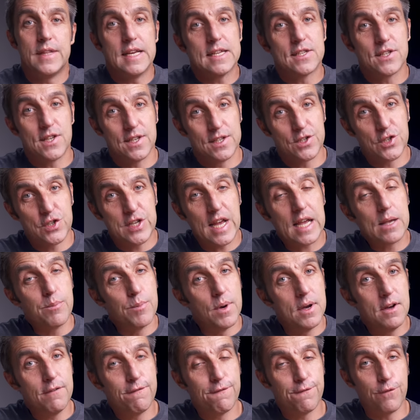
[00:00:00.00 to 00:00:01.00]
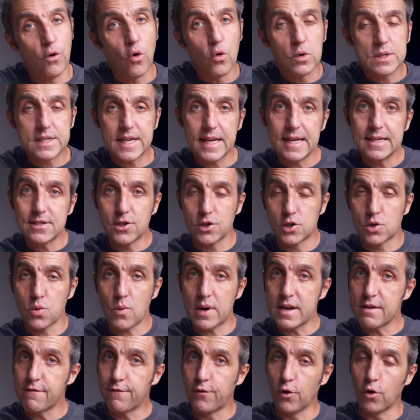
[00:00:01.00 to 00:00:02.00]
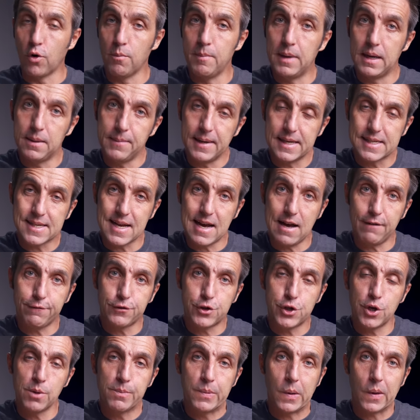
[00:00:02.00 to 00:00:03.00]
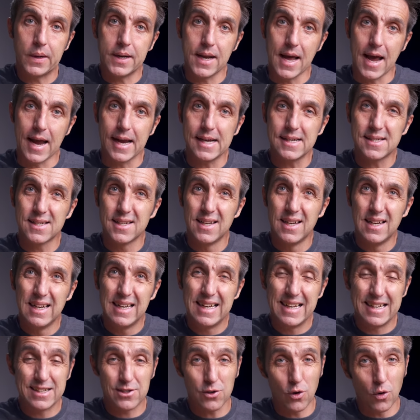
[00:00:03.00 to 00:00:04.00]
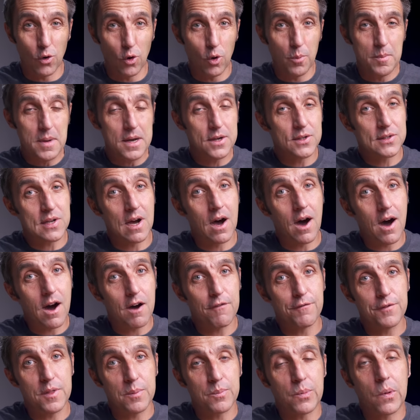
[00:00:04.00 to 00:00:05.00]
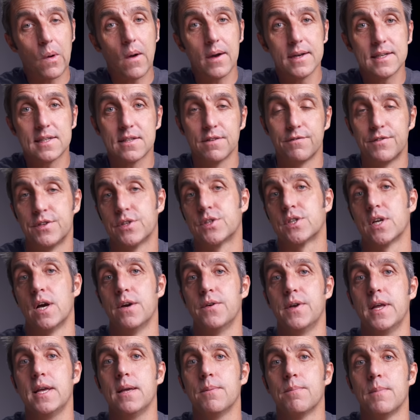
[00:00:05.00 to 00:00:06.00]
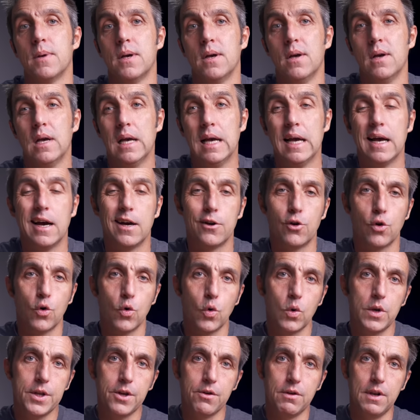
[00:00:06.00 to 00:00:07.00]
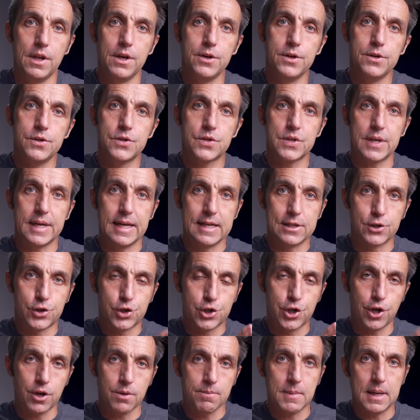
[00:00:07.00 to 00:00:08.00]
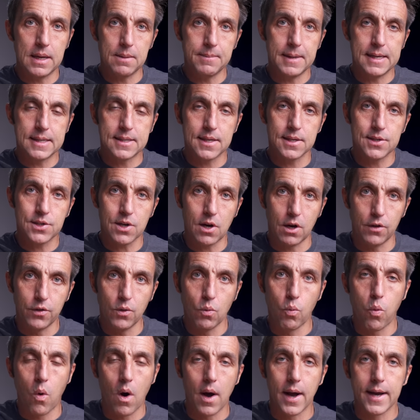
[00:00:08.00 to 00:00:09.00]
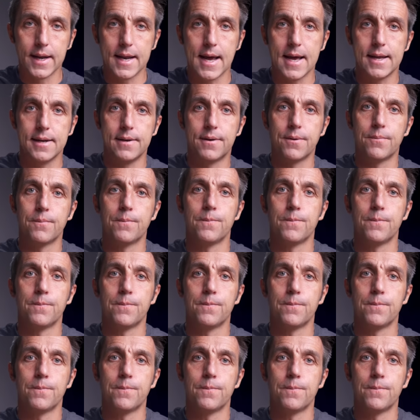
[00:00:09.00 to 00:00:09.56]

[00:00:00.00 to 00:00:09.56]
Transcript: This Sigma 14-24mm f2.8 is almost half the price of the Sony, and all you lose is 2mm on the wide end.